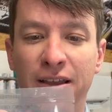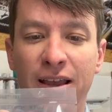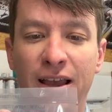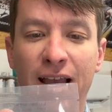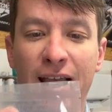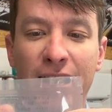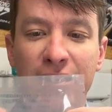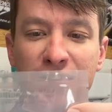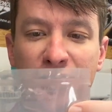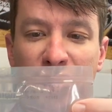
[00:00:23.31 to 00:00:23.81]

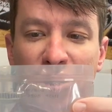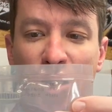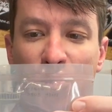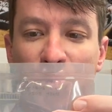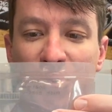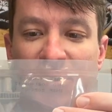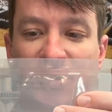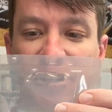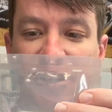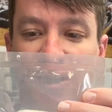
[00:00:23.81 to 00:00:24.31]
Has a couple
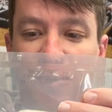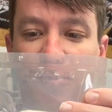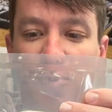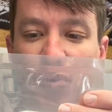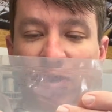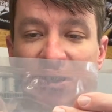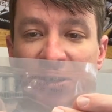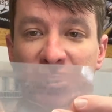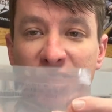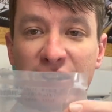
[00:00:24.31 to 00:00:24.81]
of tear
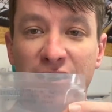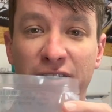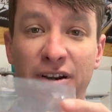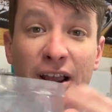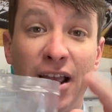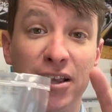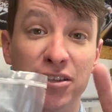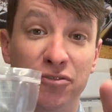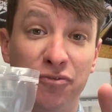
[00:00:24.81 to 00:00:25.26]
points here, has